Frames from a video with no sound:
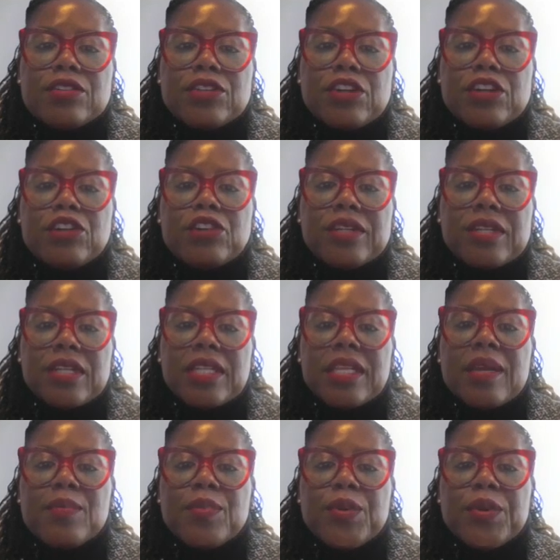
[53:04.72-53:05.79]
those are
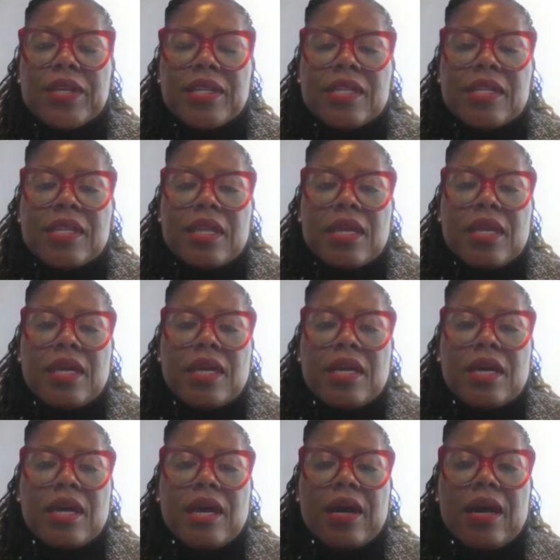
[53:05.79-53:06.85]
critically important.
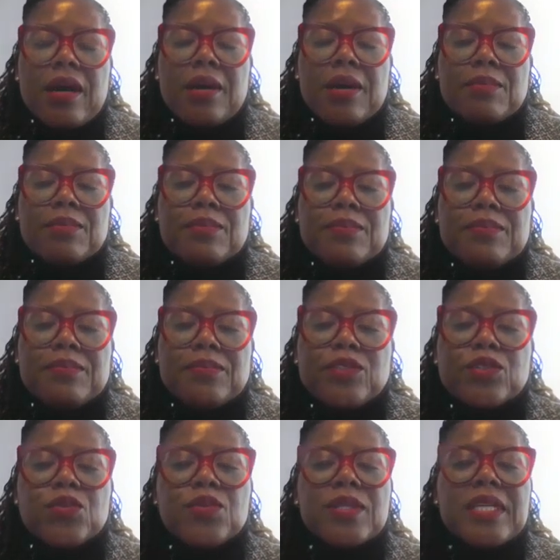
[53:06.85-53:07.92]

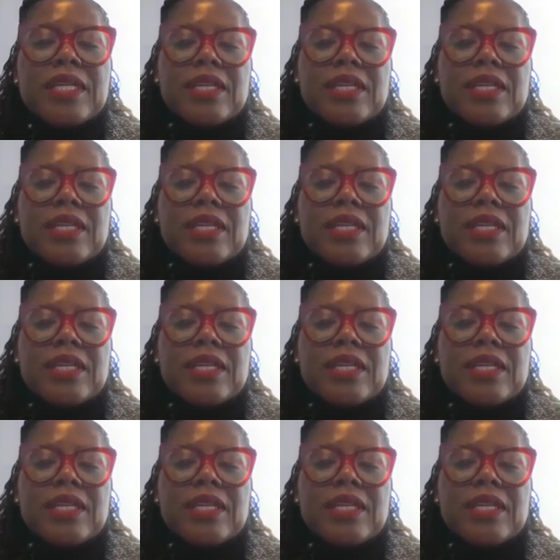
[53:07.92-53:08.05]
School